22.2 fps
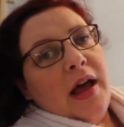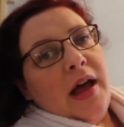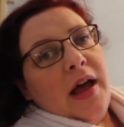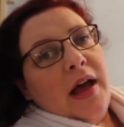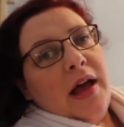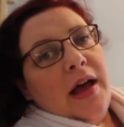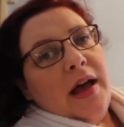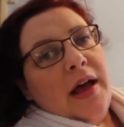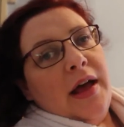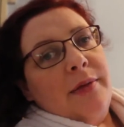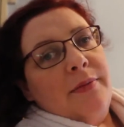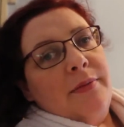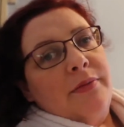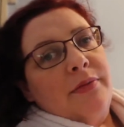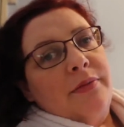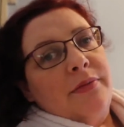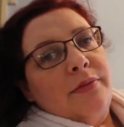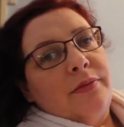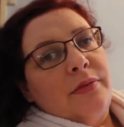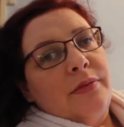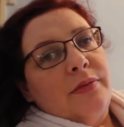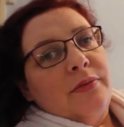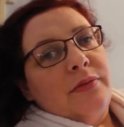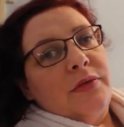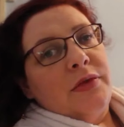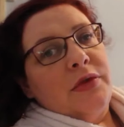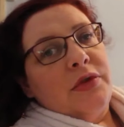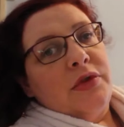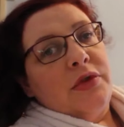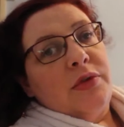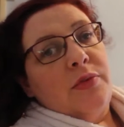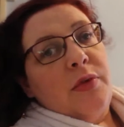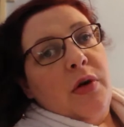Um,
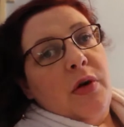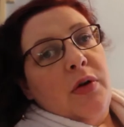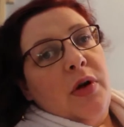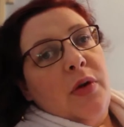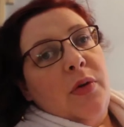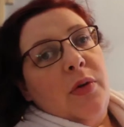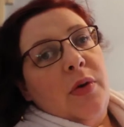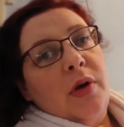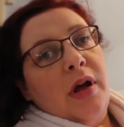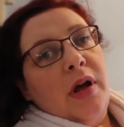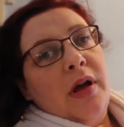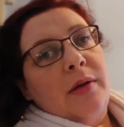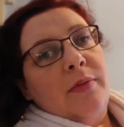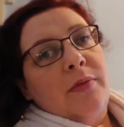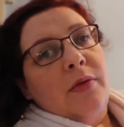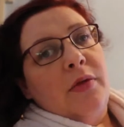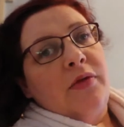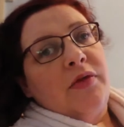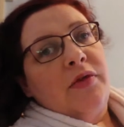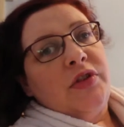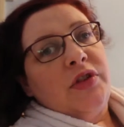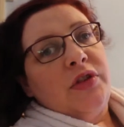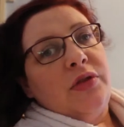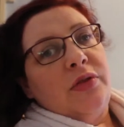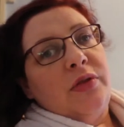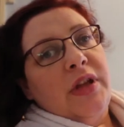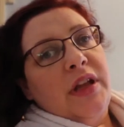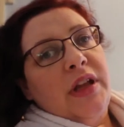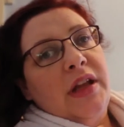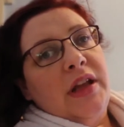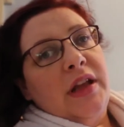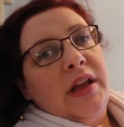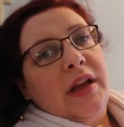tomorrow I'm off to
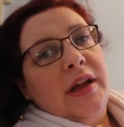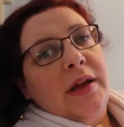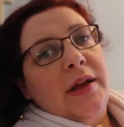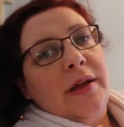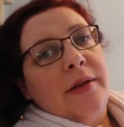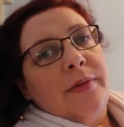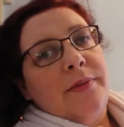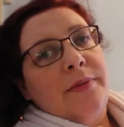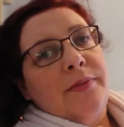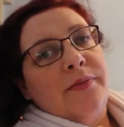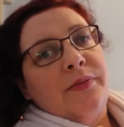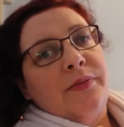the uh,